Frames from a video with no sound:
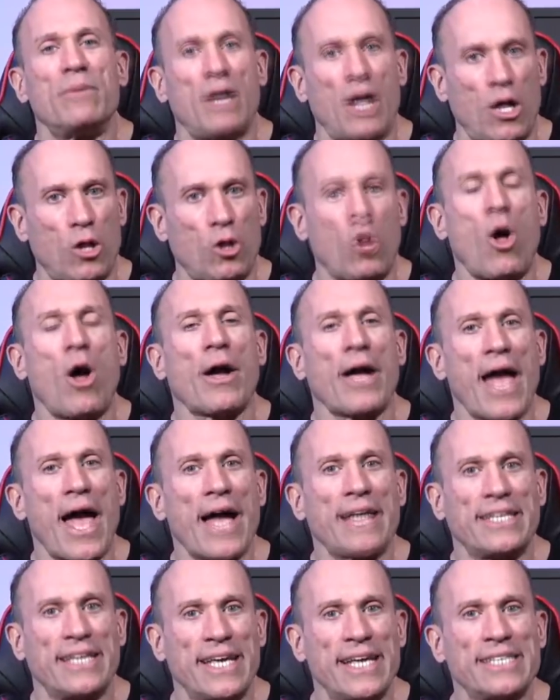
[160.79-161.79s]
a long
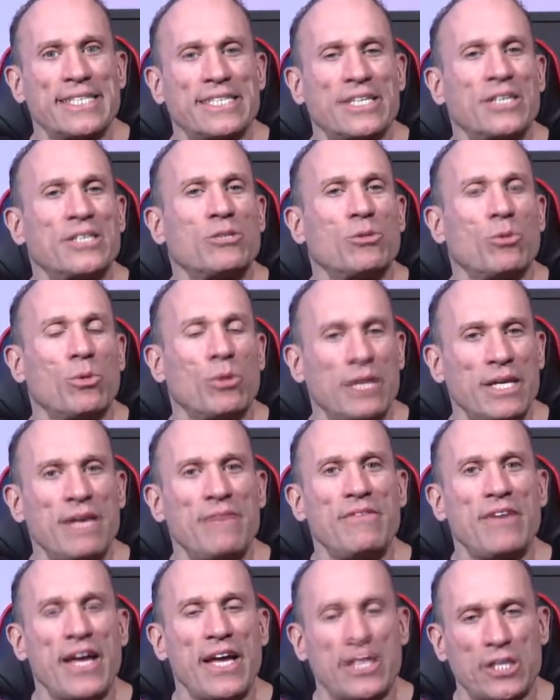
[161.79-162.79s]
acting insulin to
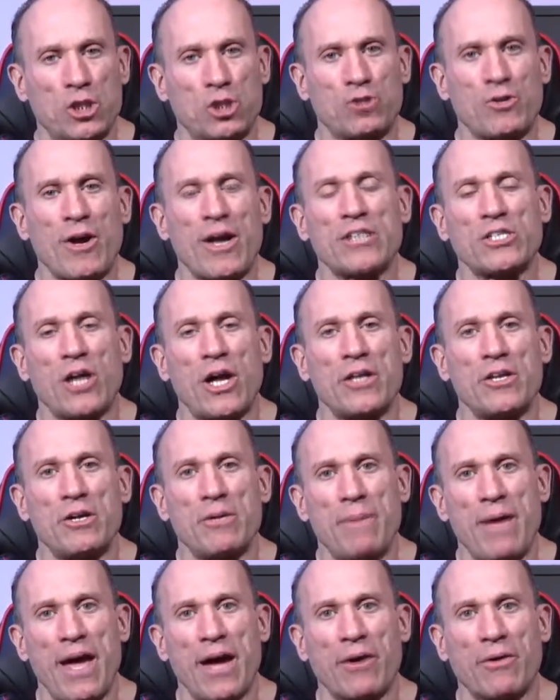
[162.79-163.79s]
alleviate the stress on your
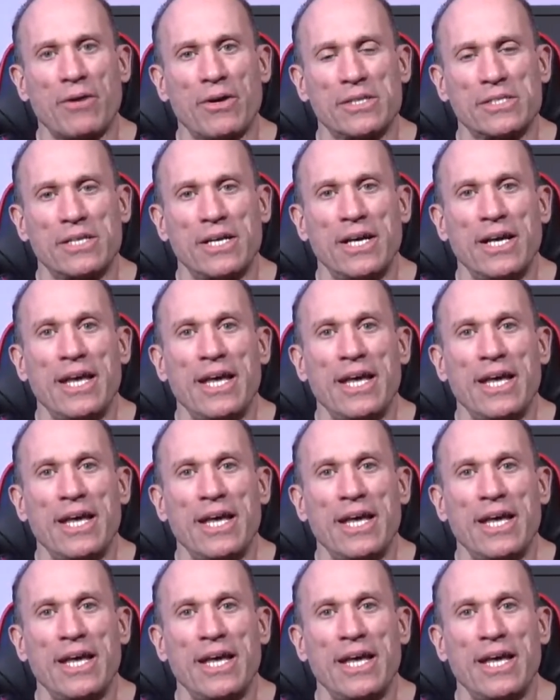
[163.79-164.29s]
pancreas.